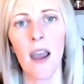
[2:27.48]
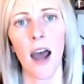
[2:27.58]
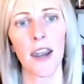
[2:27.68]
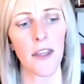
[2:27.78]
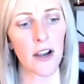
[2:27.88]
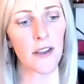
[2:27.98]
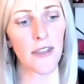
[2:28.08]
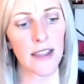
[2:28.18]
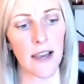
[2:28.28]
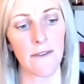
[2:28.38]
Another
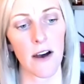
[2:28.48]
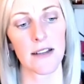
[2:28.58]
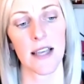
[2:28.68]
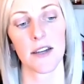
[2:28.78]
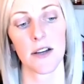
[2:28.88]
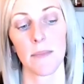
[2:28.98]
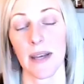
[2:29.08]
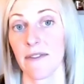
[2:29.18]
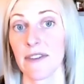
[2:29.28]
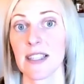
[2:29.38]
thing that falls under
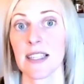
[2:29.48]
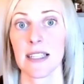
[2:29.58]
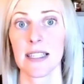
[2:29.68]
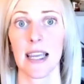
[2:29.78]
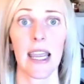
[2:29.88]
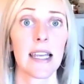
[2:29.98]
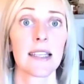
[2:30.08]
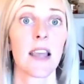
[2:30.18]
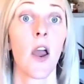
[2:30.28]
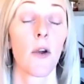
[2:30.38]
beneficence
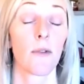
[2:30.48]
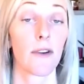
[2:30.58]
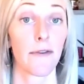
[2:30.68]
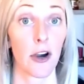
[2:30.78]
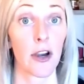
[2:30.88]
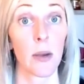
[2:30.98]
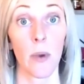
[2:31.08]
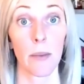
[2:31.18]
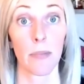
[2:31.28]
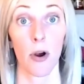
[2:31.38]
is referring when
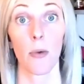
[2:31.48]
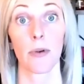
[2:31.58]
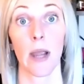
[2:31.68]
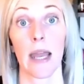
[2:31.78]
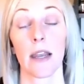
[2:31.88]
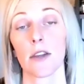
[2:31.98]
appropriate.